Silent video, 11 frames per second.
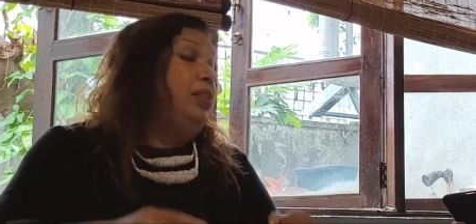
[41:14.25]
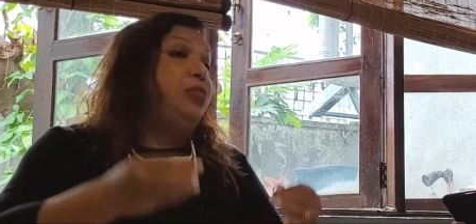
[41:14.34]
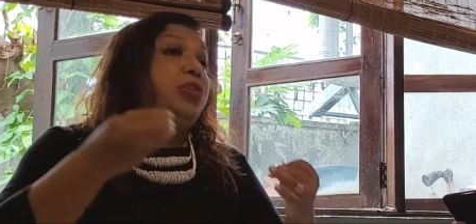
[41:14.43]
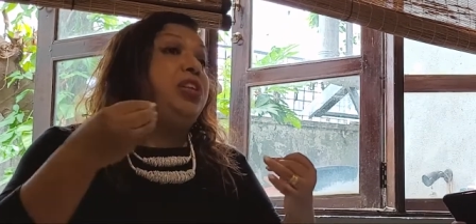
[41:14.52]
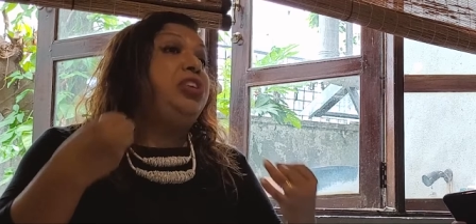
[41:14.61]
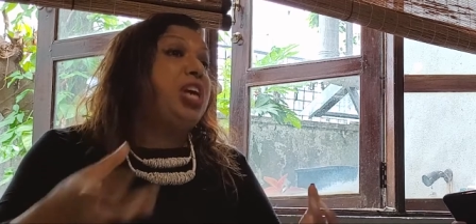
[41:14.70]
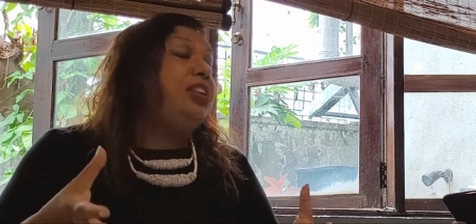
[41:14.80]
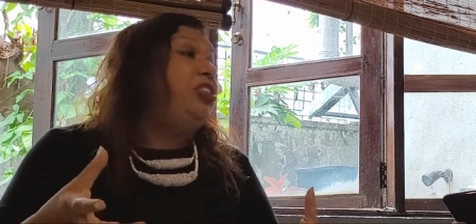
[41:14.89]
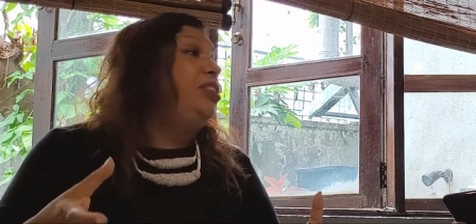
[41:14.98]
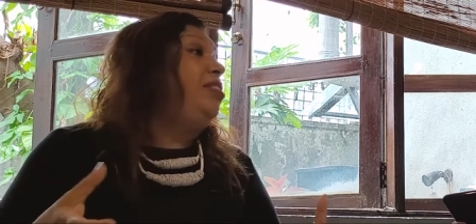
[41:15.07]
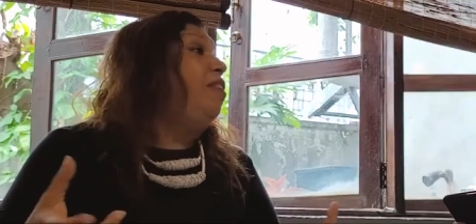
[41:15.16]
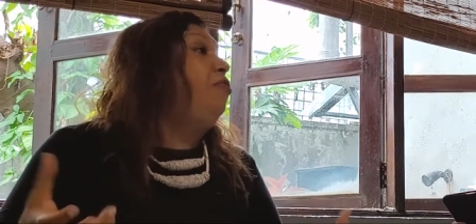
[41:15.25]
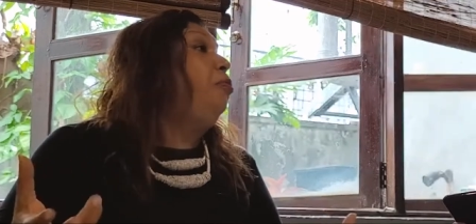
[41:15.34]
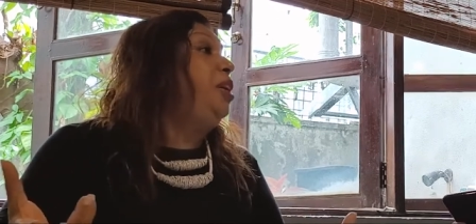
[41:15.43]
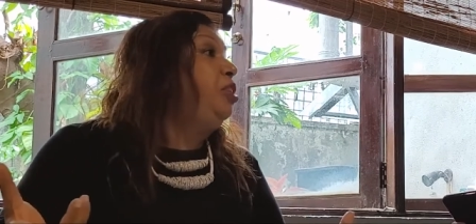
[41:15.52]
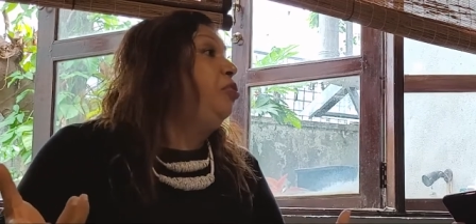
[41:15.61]
So the judges have
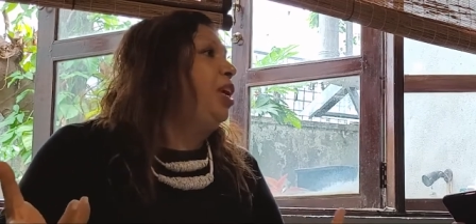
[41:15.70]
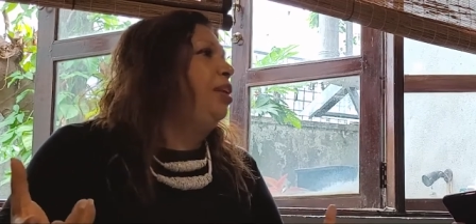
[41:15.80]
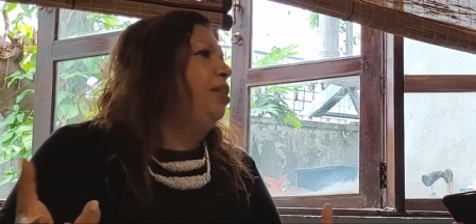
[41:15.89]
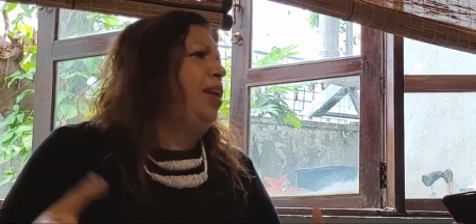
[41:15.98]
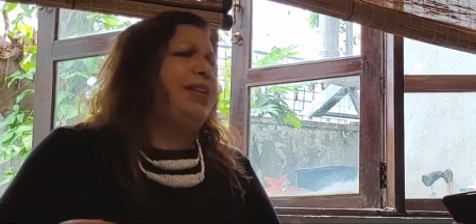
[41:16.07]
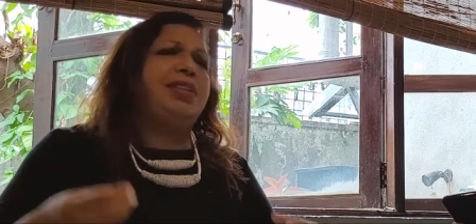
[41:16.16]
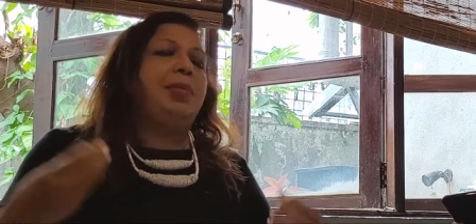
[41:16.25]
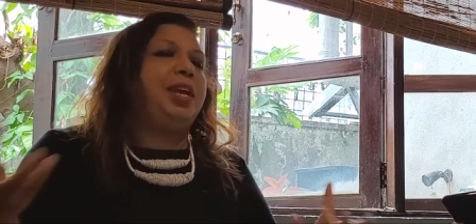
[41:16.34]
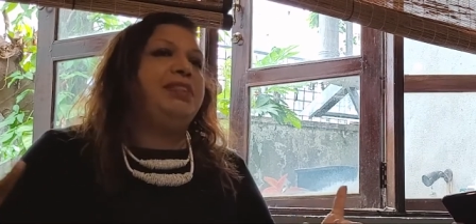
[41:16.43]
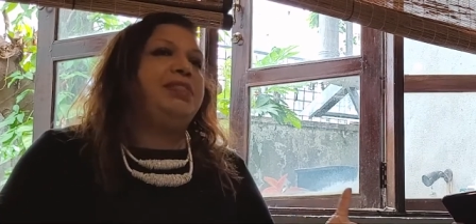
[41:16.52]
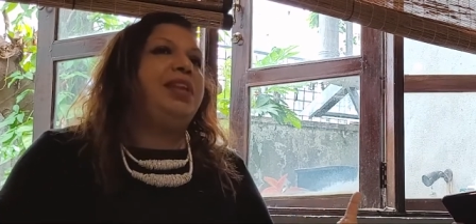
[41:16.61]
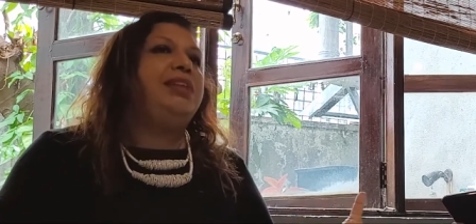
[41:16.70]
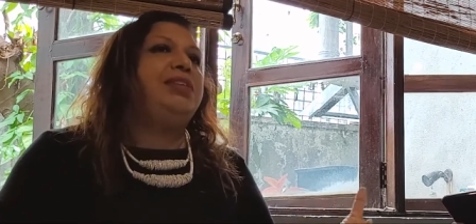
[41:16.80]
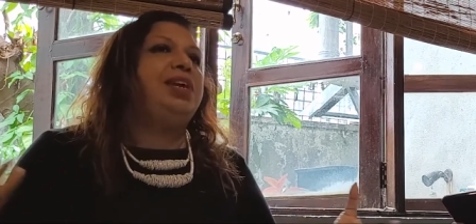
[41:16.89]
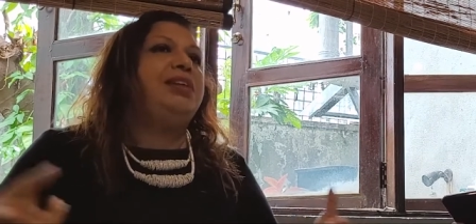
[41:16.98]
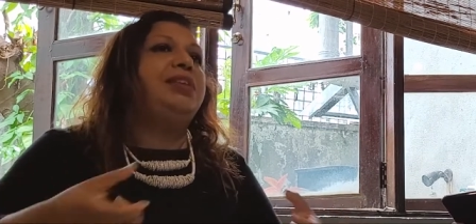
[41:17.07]
to be trained. There are some
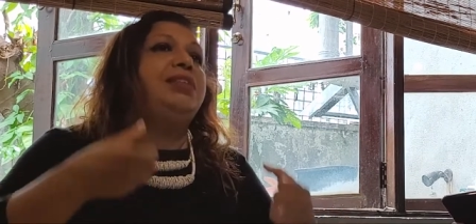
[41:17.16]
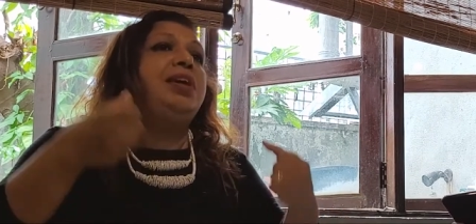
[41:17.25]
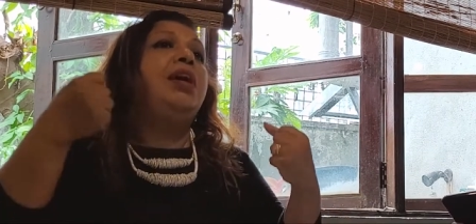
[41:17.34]
excellent judges.